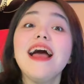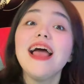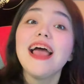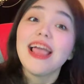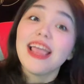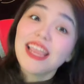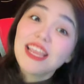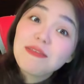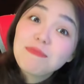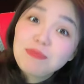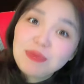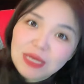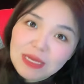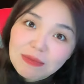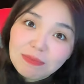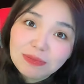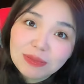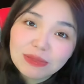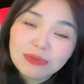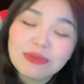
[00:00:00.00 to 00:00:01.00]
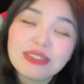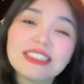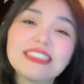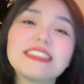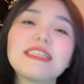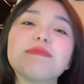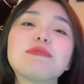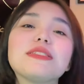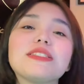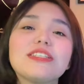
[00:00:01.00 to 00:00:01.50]
Hey peeps, what is
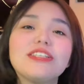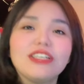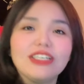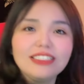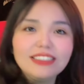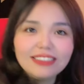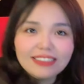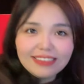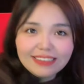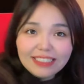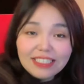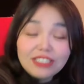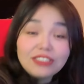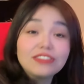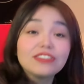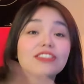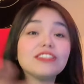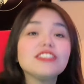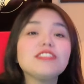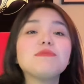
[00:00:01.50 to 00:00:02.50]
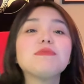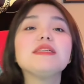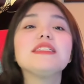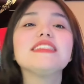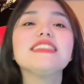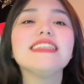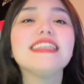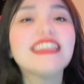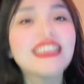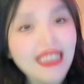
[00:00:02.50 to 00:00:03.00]
up? It's good to see you, it's good to be
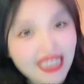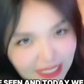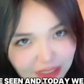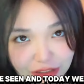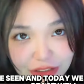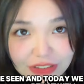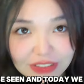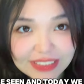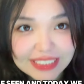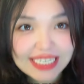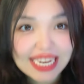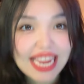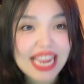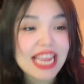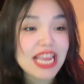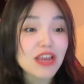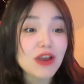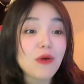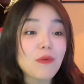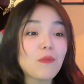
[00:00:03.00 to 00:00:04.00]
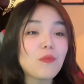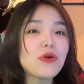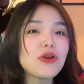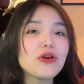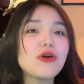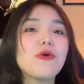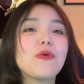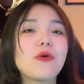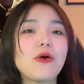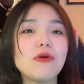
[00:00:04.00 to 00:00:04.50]
seen, and today we
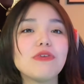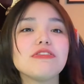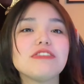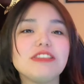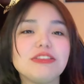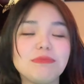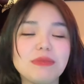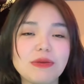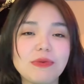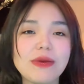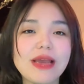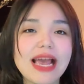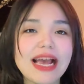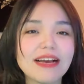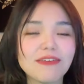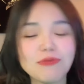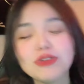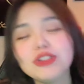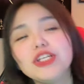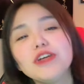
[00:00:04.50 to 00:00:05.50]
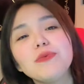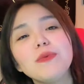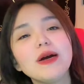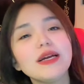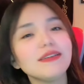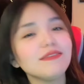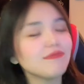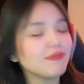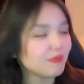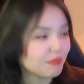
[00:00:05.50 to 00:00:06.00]
are going to be reacting. Well, you know
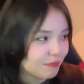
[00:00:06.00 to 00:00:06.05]
what?